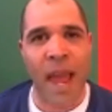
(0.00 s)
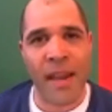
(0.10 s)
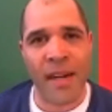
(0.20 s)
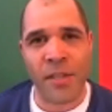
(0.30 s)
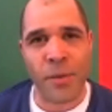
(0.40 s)

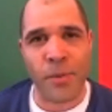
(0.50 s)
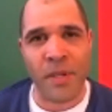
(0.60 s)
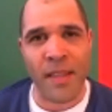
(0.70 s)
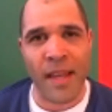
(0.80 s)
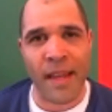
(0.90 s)

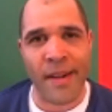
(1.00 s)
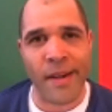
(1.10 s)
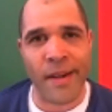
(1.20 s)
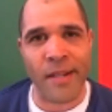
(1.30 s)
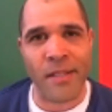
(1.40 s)
attitude
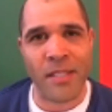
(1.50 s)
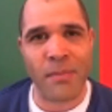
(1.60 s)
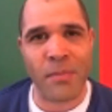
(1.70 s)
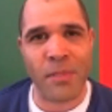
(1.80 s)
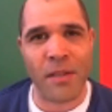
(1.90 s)
that uh,
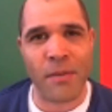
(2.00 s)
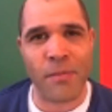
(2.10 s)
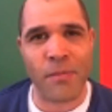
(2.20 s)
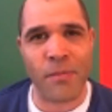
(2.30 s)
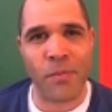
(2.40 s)
seems
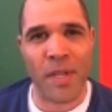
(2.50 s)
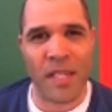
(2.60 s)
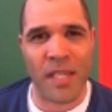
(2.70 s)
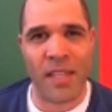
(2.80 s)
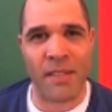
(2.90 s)
to
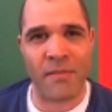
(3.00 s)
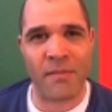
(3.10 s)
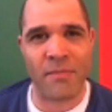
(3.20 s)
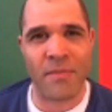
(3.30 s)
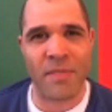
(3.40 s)
really
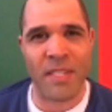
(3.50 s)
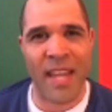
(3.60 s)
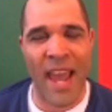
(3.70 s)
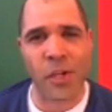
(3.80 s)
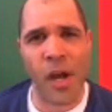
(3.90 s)

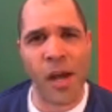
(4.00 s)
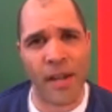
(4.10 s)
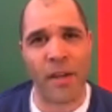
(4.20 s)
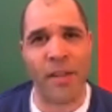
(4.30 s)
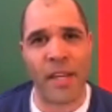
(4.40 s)
catch
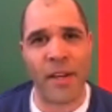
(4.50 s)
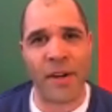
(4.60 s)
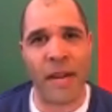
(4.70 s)
on on the